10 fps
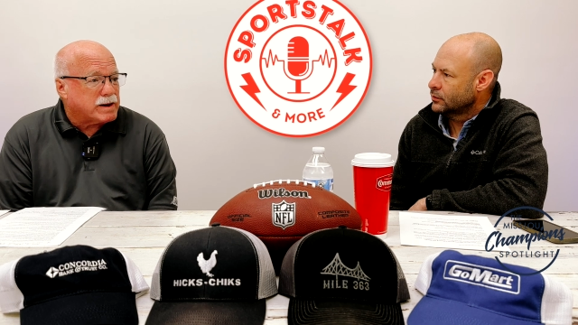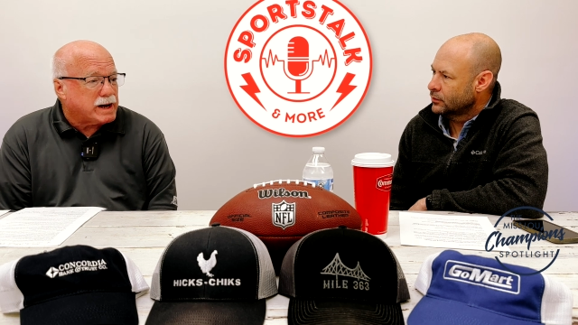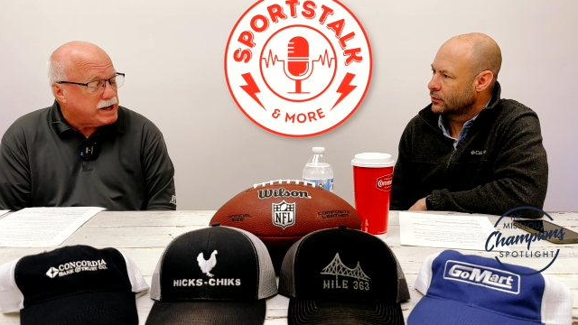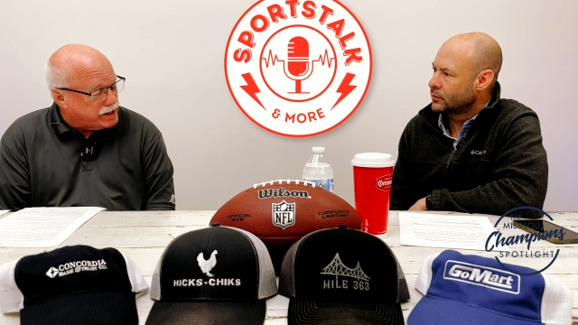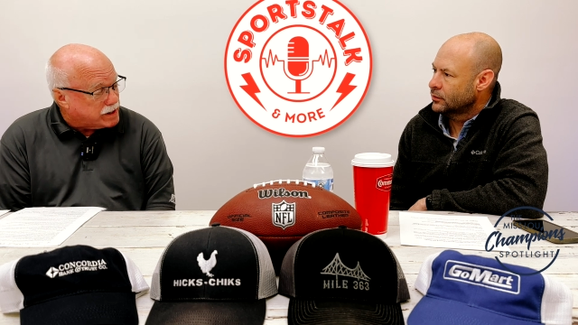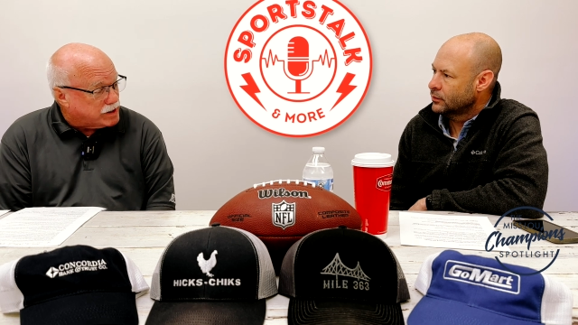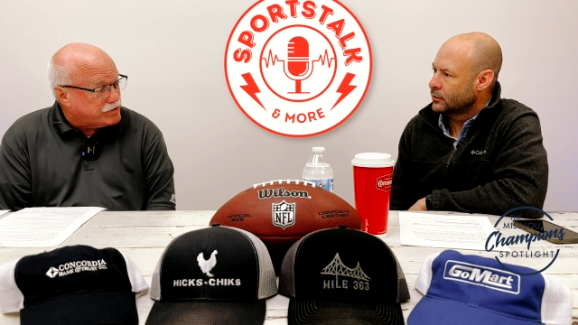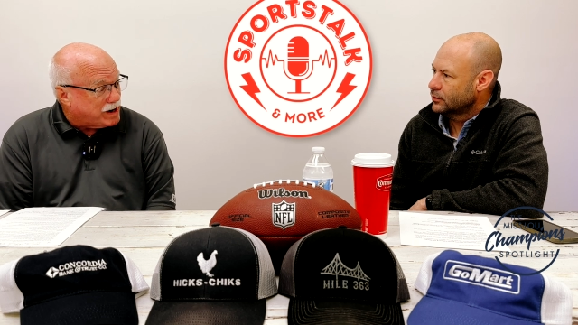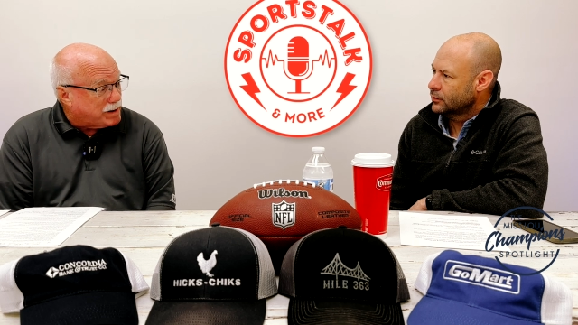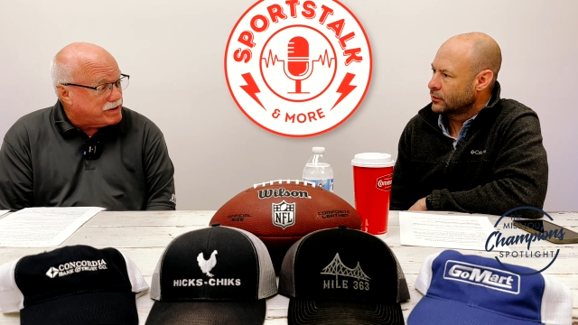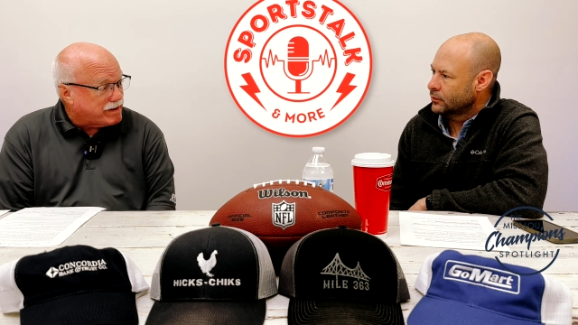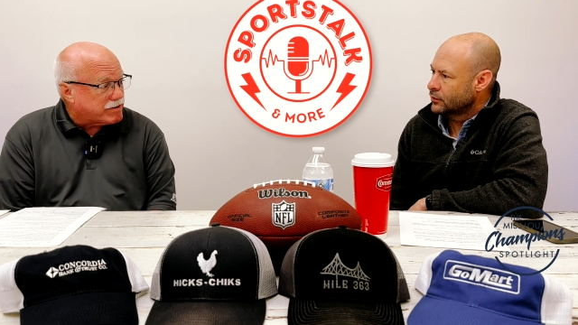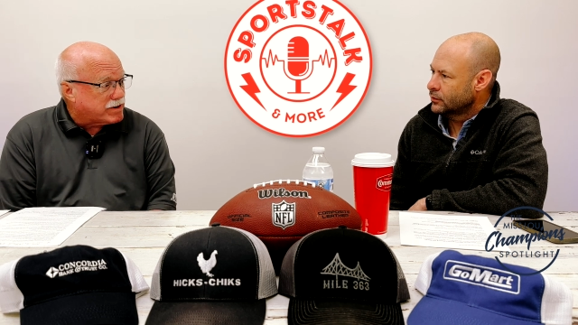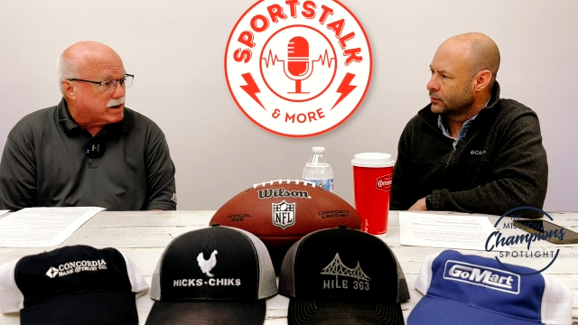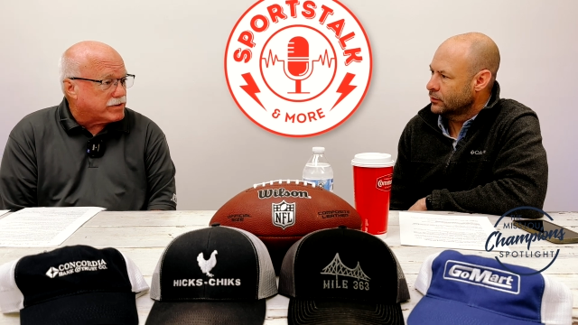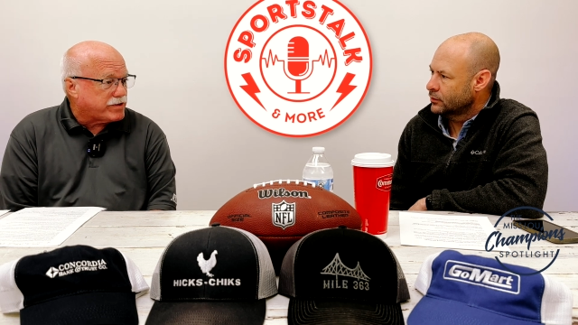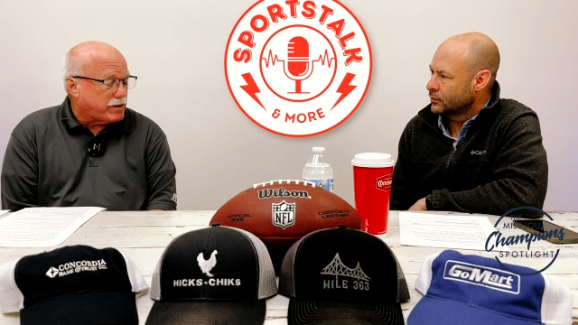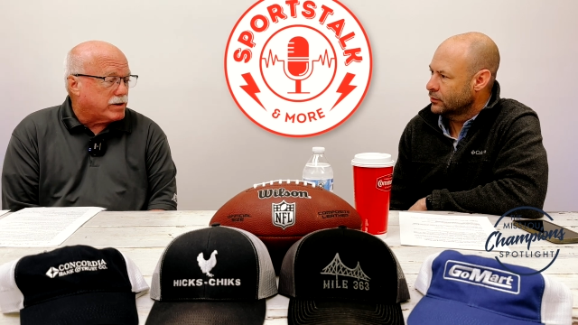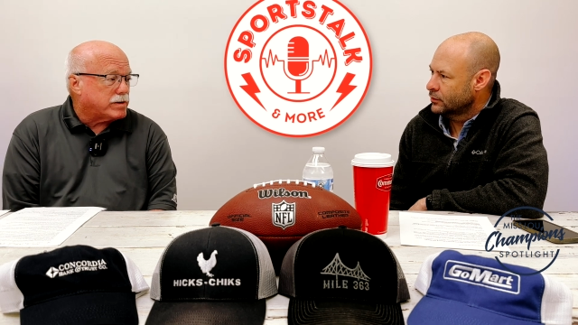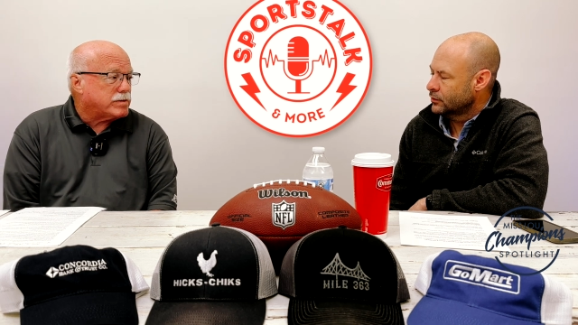Speaker 1: and he did a good job. He's actually going to
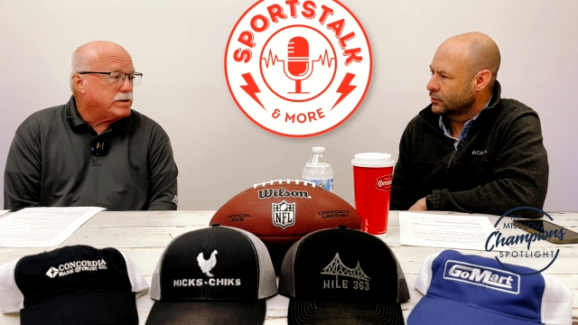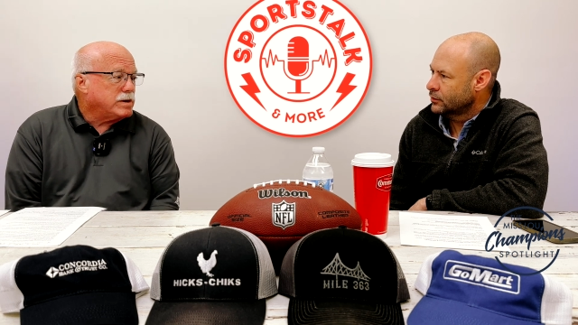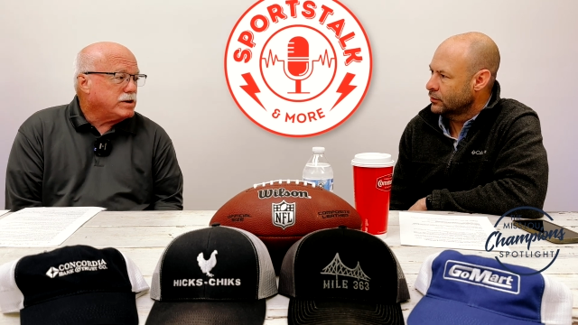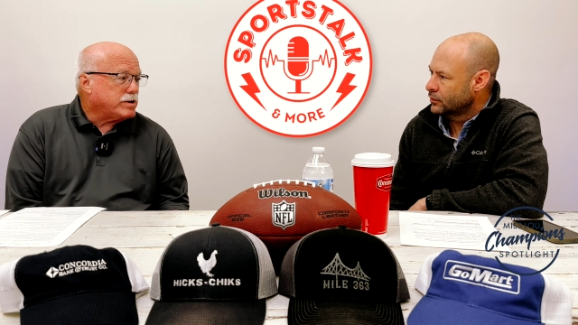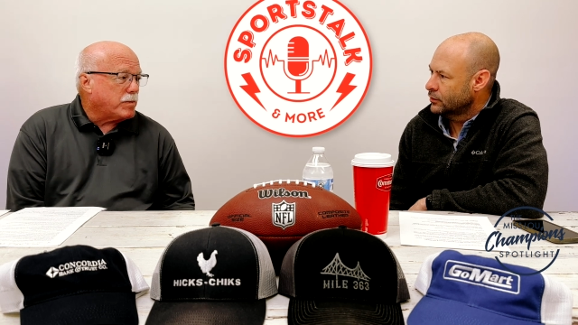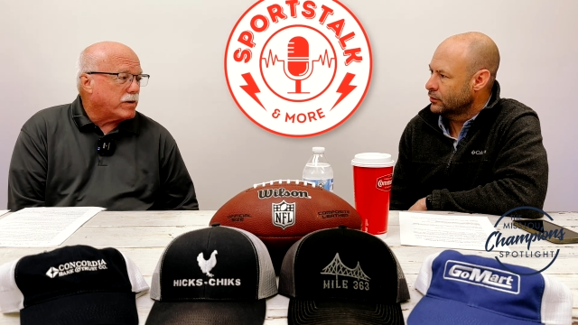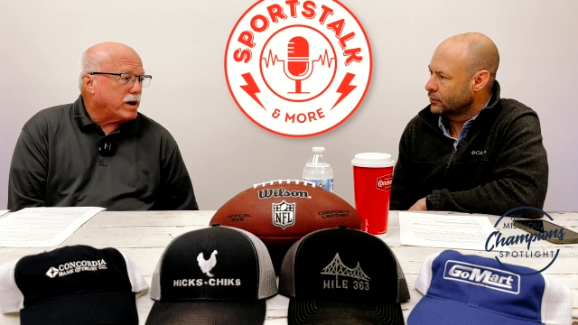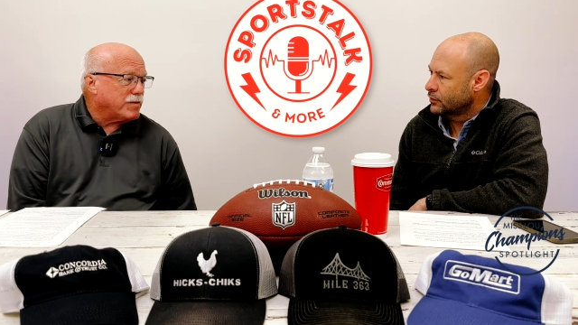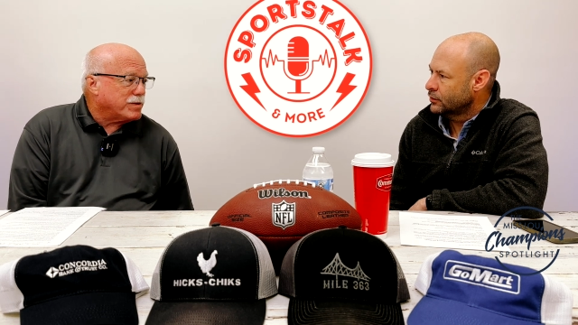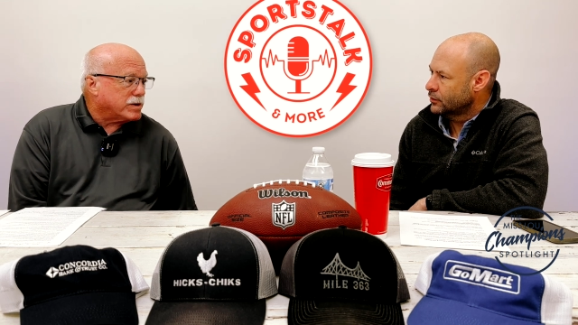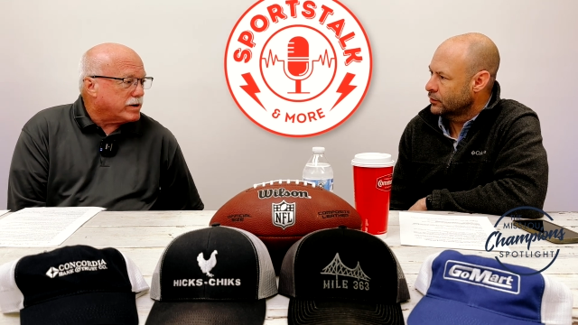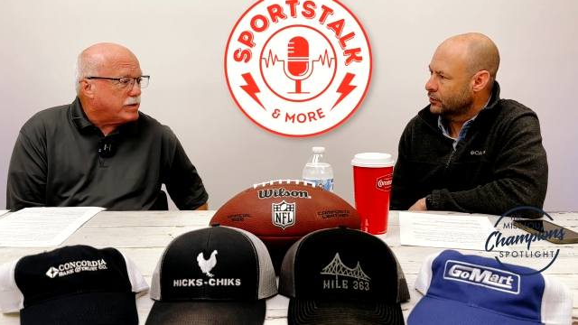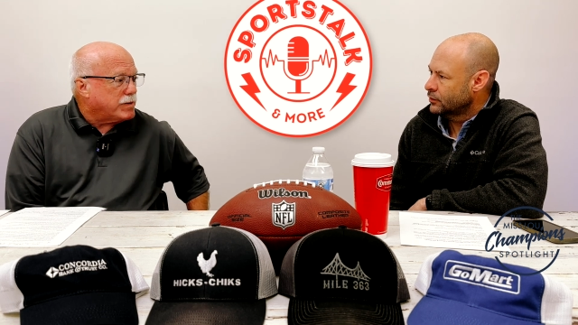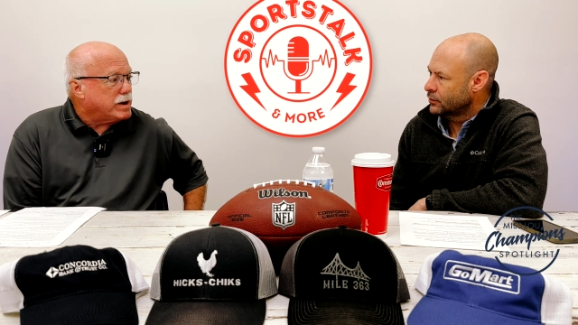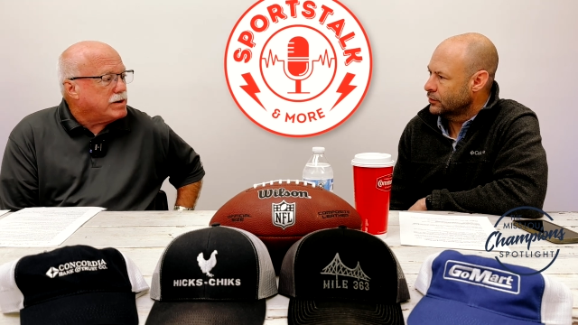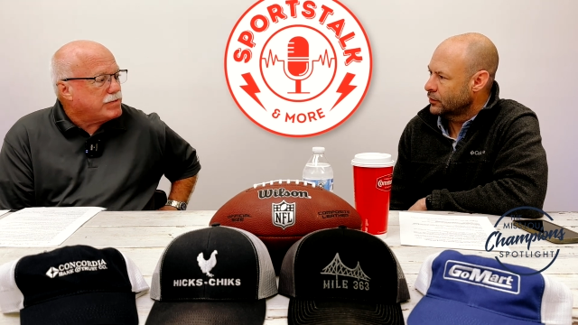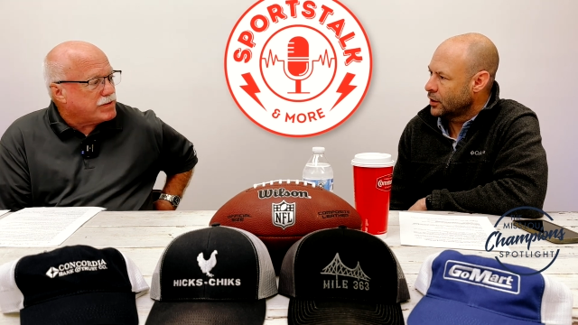start tomorrow night for the Green Wave.